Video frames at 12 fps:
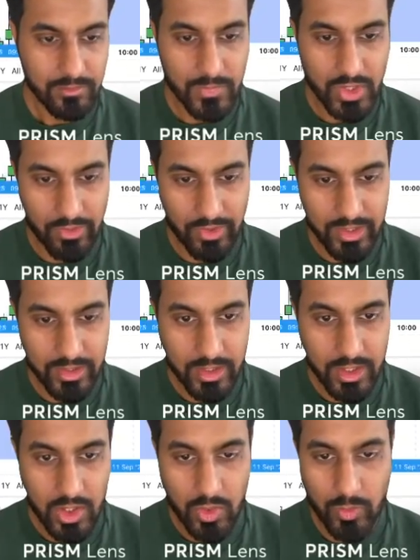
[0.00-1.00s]
Right?
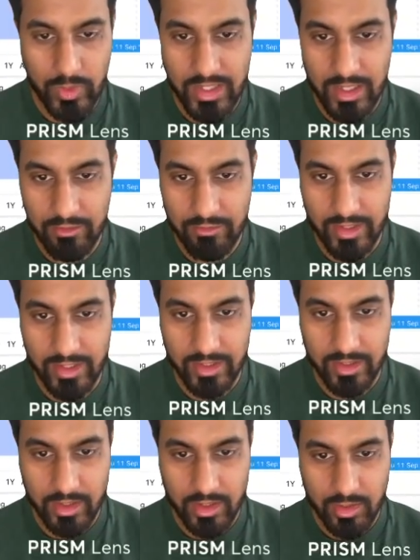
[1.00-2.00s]
We have a
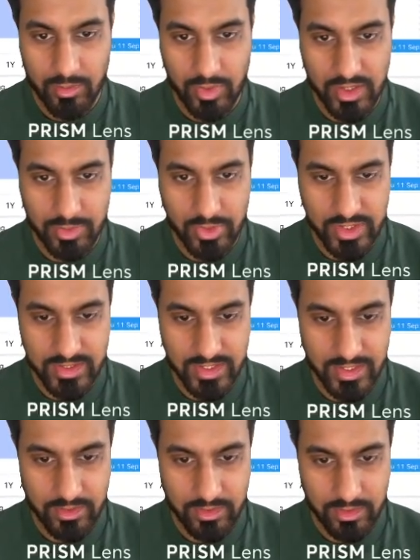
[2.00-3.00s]
price pushes
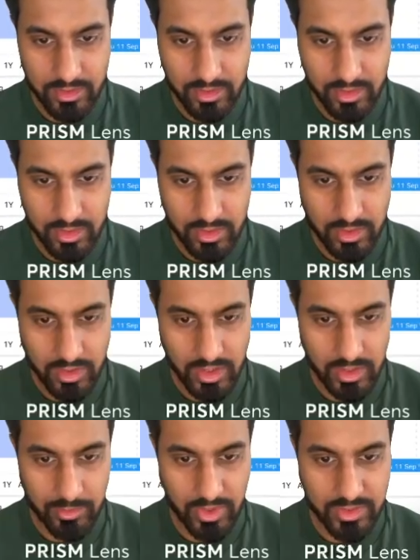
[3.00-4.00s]
down
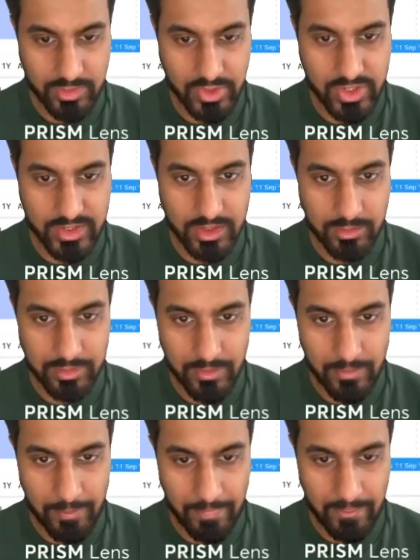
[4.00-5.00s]
and price pushes up,
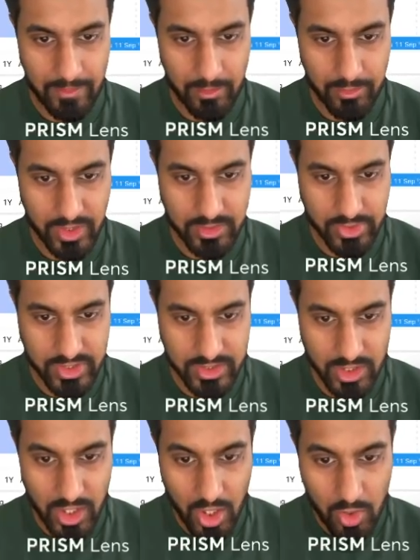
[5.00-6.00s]
price pushes
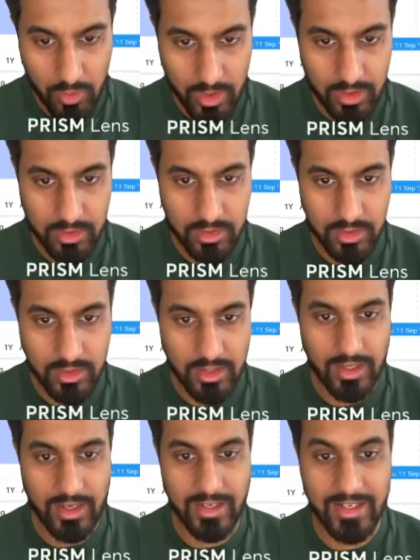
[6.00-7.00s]
lower.
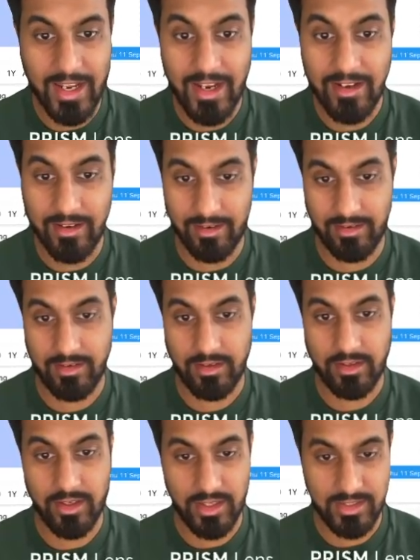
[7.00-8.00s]
Again,
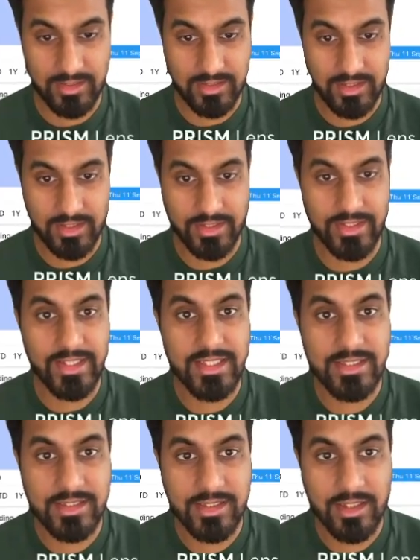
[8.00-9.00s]
guys,
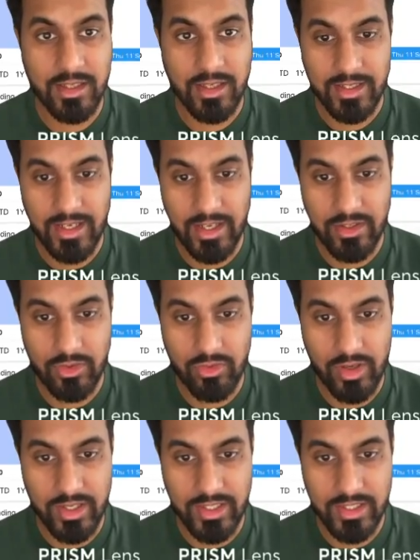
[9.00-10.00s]
this candle
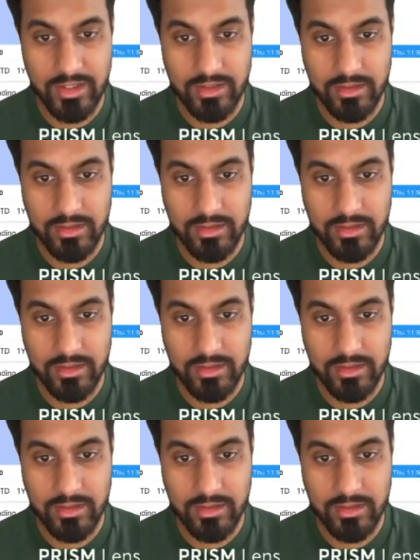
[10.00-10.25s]
right here